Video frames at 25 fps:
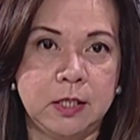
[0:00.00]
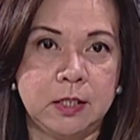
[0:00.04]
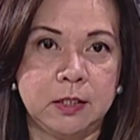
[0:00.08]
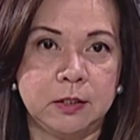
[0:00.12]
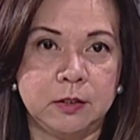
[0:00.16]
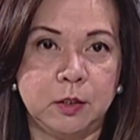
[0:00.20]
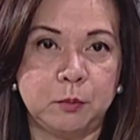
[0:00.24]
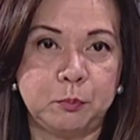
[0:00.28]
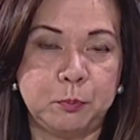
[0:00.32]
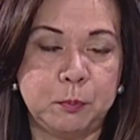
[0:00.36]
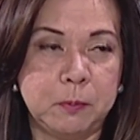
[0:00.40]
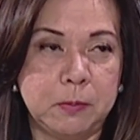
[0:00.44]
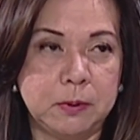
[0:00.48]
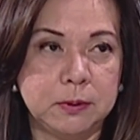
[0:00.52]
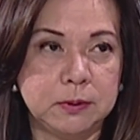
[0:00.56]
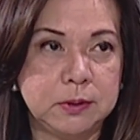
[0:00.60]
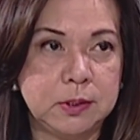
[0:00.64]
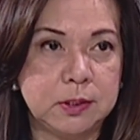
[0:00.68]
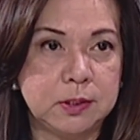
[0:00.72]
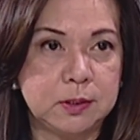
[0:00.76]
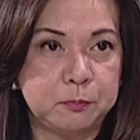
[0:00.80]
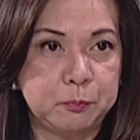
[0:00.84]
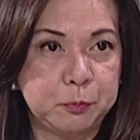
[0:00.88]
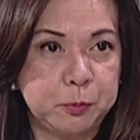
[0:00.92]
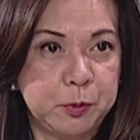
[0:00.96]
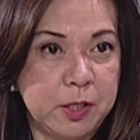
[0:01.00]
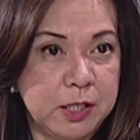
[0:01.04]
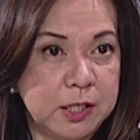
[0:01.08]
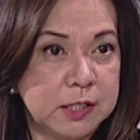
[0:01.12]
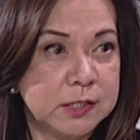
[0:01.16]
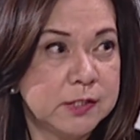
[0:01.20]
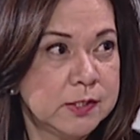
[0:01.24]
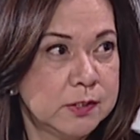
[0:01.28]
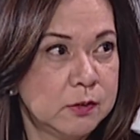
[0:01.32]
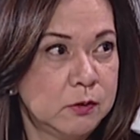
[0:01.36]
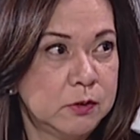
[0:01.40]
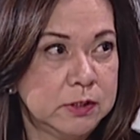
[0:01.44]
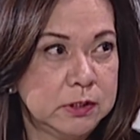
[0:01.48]
The, the
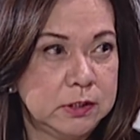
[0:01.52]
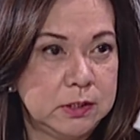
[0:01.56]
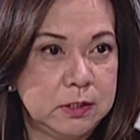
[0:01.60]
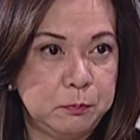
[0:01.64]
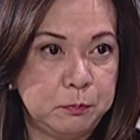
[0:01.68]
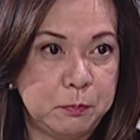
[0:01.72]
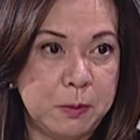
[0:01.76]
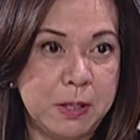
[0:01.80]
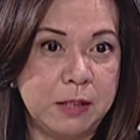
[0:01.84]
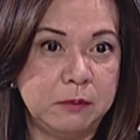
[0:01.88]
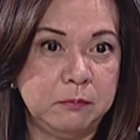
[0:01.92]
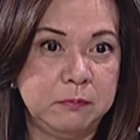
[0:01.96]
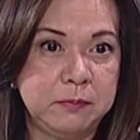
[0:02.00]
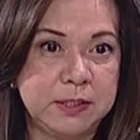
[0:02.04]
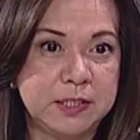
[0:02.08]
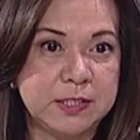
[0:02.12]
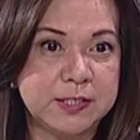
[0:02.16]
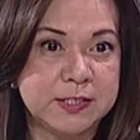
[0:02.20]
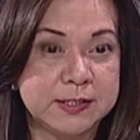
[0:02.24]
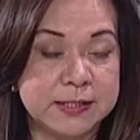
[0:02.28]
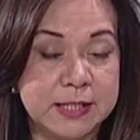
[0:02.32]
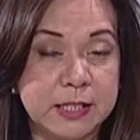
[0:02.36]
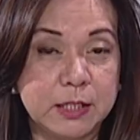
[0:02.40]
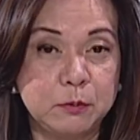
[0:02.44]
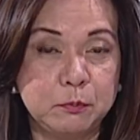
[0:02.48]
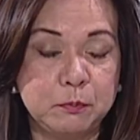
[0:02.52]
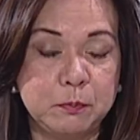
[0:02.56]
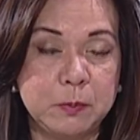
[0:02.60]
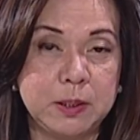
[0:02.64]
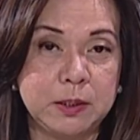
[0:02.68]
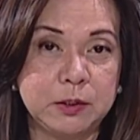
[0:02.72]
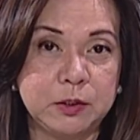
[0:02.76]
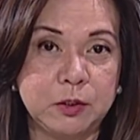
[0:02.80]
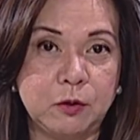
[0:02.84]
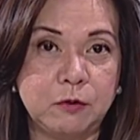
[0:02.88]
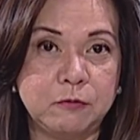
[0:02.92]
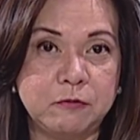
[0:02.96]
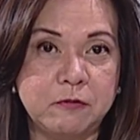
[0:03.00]
press or the public
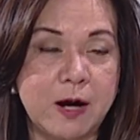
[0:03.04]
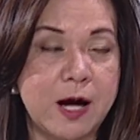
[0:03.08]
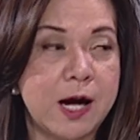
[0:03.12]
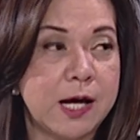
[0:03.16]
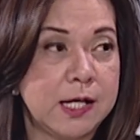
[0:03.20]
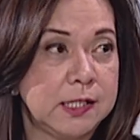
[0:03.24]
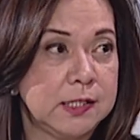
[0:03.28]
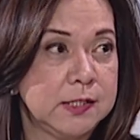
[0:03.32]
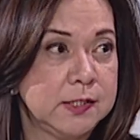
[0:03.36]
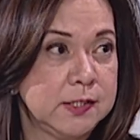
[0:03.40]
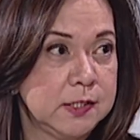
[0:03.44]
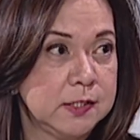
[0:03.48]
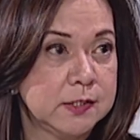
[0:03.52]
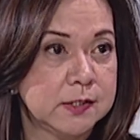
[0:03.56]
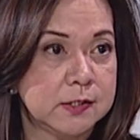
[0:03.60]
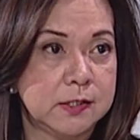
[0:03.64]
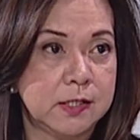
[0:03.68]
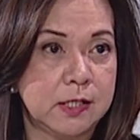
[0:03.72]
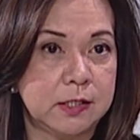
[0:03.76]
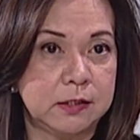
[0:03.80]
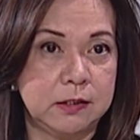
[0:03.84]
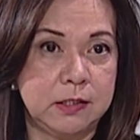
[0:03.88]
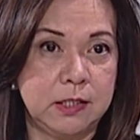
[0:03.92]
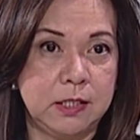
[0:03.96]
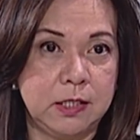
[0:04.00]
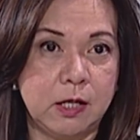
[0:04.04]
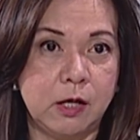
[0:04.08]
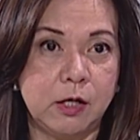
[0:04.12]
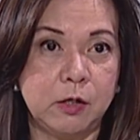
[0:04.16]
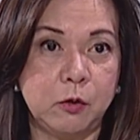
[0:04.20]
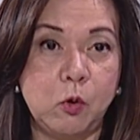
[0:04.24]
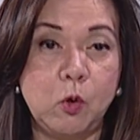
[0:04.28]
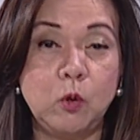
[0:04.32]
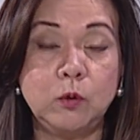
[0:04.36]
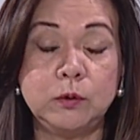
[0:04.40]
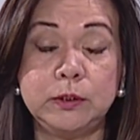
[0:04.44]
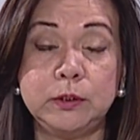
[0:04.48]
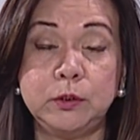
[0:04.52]
statement of ICE is that they are
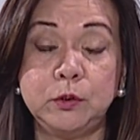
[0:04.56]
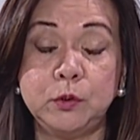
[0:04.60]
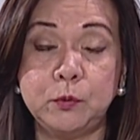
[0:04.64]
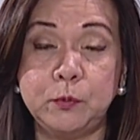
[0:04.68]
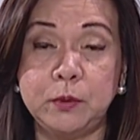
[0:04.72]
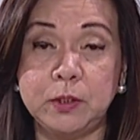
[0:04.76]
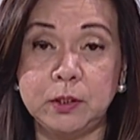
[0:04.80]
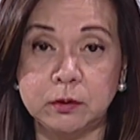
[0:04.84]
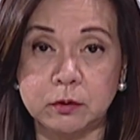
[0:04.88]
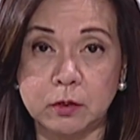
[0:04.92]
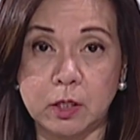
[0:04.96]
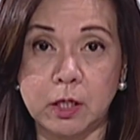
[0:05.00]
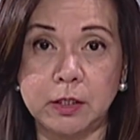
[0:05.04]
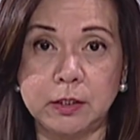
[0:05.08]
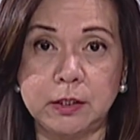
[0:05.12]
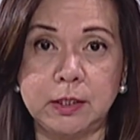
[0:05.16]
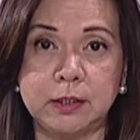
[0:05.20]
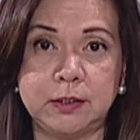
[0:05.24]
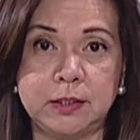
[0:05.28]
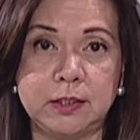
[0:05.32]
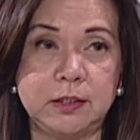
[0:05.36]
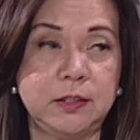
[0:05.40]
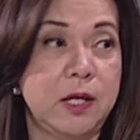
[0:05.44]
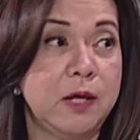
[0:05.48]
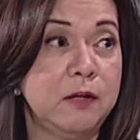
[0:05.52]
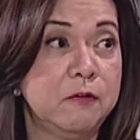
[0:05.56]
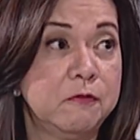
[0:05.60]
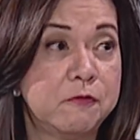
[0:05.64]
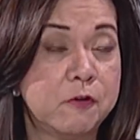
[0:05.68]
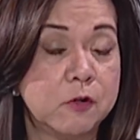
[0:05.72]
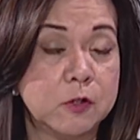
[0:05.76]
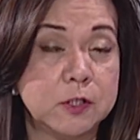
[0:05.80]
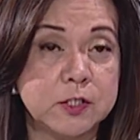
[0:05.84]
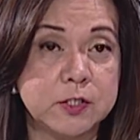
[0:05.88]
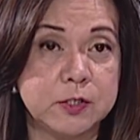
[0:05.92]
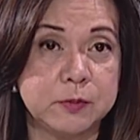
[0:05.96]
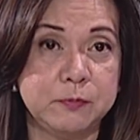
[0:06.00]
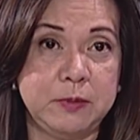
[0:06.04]
only doing targeted
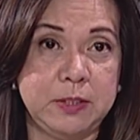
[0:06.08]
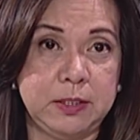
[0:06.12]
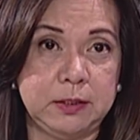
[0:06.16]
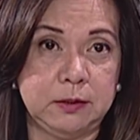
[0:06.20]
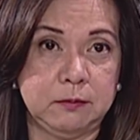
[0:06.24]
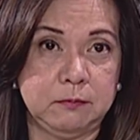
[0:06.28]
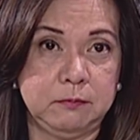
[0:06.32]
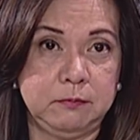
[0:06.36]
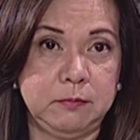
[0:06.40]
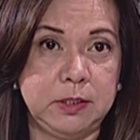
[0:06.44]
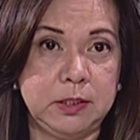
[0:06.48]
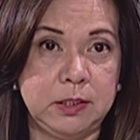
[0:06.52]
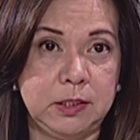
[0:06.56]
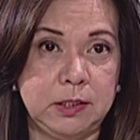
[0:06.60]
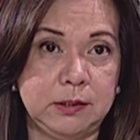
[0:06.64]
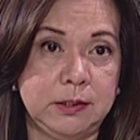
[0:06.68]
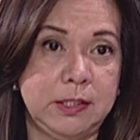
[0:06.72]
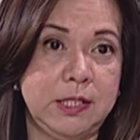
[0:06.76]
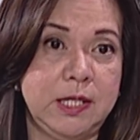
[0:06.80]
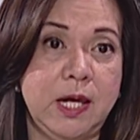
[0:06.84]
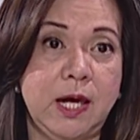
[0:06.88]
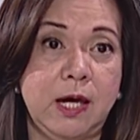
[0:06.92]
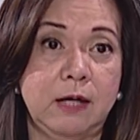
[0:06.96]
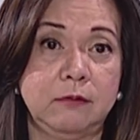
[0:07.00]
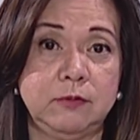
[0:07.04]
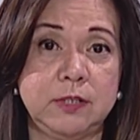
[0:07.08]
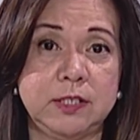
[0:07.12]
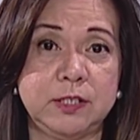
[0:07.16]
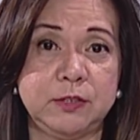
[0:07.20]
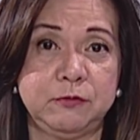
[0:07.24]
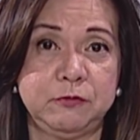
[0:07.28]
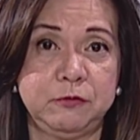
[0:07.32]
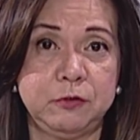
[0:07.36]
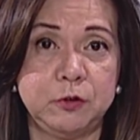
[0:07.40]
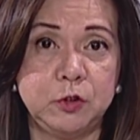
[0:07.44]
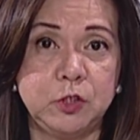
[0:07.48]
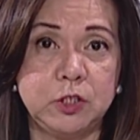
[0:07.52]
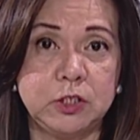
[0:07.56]
enforcement, meaning they have these
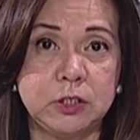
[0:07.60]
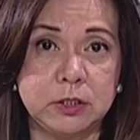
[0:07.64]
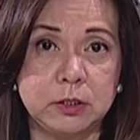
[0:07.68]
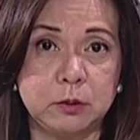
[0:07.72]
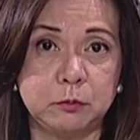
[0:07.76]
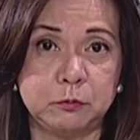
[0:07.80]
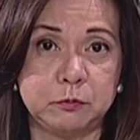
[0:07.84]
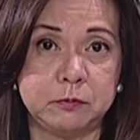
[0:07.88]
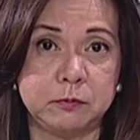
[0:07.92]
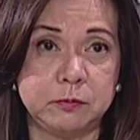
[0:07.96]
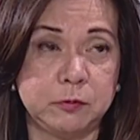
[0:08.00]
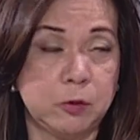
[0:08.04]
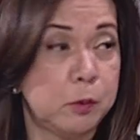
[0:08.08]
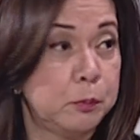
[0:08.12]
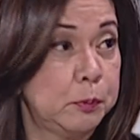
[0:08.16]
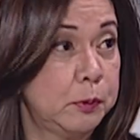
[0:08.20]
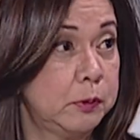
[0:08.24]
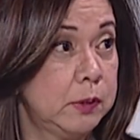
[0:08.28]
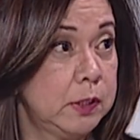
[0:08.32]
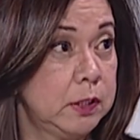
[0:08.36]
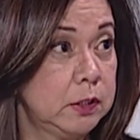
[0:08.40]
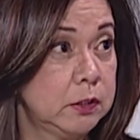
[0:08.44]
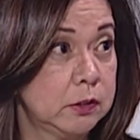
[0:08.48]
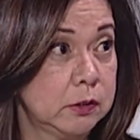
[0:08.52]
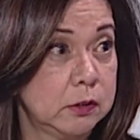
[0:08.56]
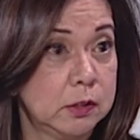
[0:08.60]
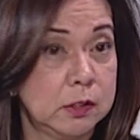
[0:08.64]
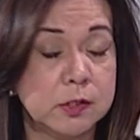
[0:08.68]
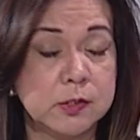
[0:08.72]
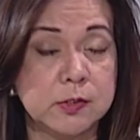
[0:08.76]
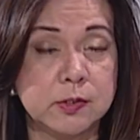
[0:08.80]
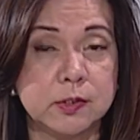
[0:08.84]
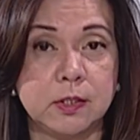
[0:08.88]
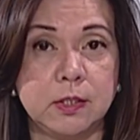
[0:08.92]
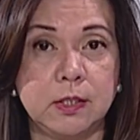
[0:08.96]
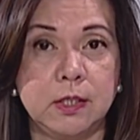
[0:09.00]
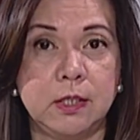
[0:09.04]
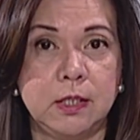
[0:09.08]
fugitive
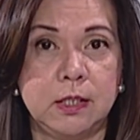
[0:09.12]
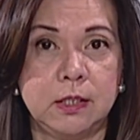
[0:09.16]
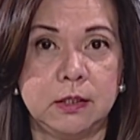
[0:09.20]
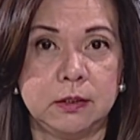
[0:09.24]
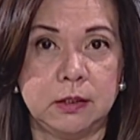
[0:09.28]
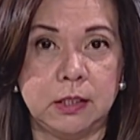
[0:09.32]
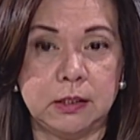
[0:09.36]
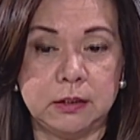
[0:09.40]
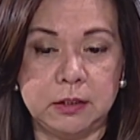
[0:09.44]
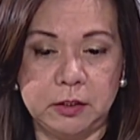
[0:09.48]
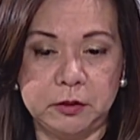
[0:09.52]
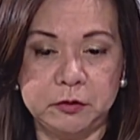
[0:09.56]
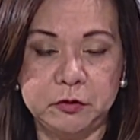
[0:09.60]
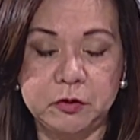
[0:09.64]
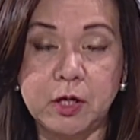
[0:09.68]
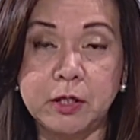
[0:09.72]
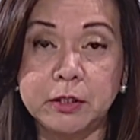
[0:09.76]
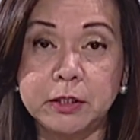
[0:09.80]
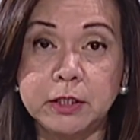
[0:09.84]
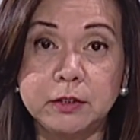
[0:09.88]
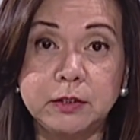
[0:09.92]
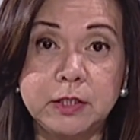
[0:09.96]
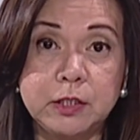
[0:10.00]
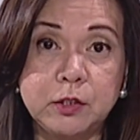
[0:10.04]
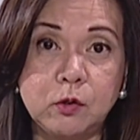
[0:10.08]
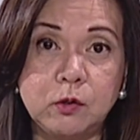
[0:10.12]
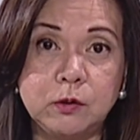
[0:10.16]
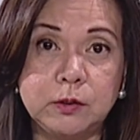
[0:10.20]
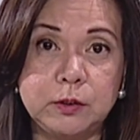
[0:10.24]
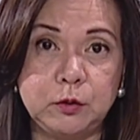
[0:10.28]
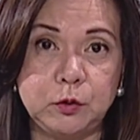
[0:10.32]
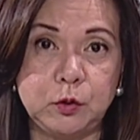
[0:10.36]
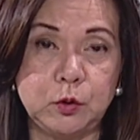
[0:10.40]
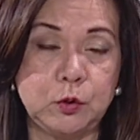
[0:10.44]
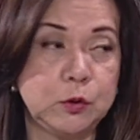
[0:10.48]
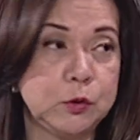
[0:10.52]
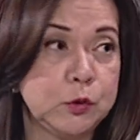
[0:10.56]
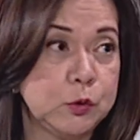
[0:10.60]
operations, that they are targeting only
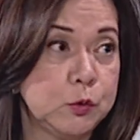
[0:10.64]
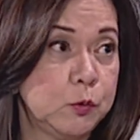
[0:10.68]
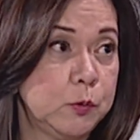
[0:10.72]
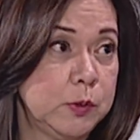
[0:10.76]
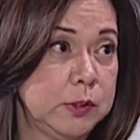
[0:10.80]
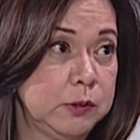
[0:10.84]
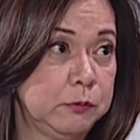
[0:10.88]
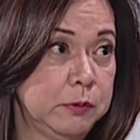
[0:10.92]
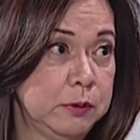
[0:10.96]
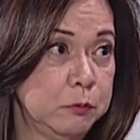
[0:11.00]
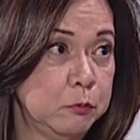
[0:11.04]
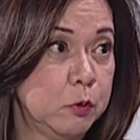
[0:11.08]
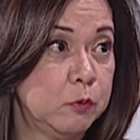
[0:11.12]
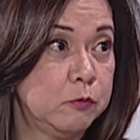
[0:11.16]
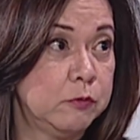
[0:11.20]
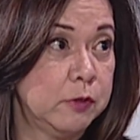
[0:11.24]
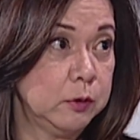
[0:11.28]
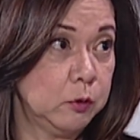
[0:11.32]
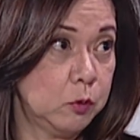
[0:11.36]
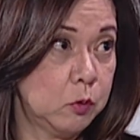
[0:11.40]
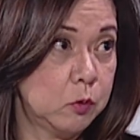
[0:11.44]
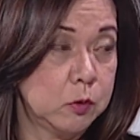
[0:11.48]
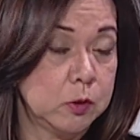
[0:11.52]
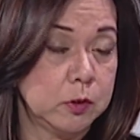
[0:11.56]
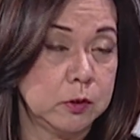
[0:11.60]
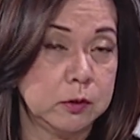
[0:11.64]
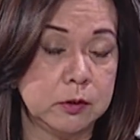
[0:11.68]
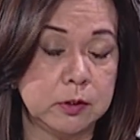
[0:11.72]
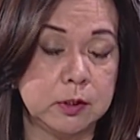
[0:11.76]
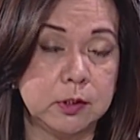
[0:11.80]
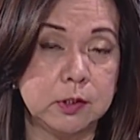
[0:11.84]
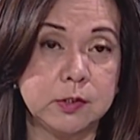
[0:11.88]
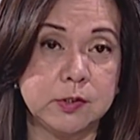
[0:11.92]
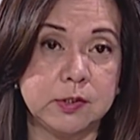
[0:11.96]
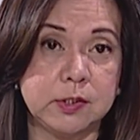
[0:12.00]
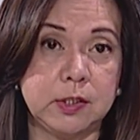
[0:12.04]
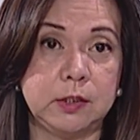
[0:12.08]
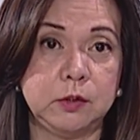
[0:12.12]
those who with removal
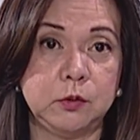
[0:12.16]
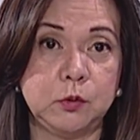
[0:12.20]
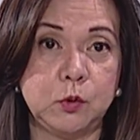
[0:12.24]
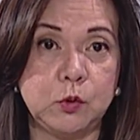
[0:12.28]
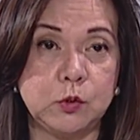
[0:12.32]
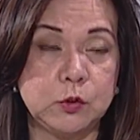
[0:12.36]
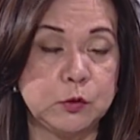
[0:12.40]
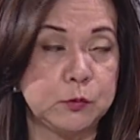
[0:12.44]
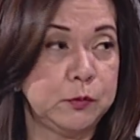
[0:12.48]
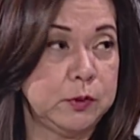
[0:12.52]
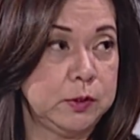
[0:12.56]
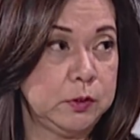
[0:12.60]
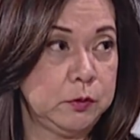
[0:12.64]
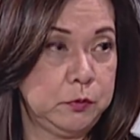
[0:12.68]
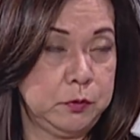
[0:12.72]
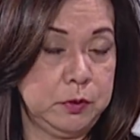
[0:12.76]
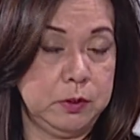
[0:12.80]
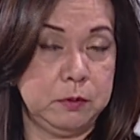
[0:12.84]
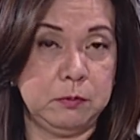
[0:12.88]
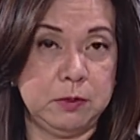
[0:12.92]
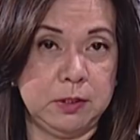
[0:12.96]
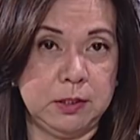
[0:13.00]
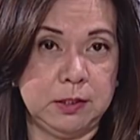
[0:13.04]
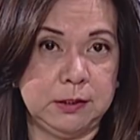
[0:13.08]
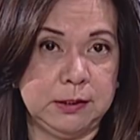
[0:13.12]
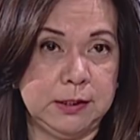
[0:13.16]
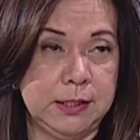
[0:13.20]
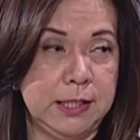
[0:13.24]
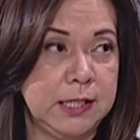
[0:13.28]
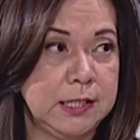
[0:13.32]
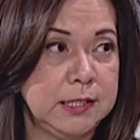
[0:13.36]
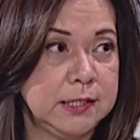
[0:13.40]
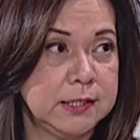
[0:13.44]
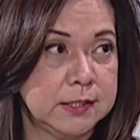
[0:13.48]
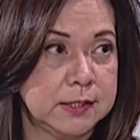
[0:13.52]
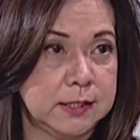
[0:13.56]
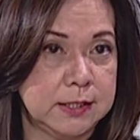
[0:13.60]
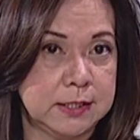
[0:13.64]
orders and those with criminal
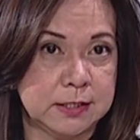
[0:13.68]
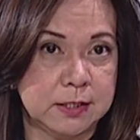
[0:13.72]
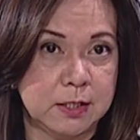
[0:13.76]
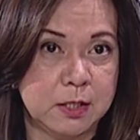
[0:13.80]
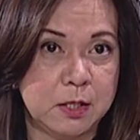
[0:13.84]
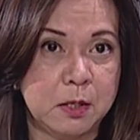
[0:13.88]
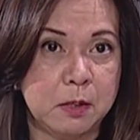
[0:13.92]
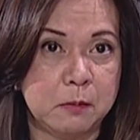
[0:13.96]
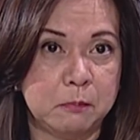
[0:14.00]
cases.